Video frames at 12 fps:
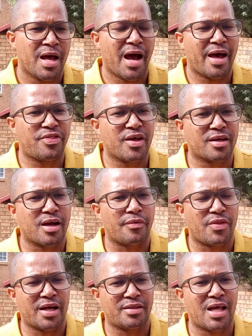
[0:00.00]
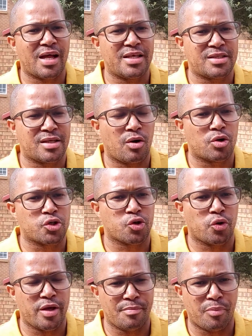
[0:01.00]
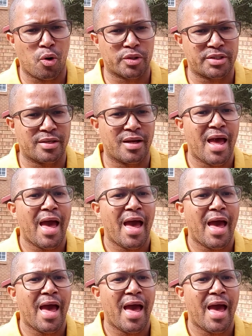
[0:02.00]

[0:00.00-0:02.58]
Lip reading: I think that is also important.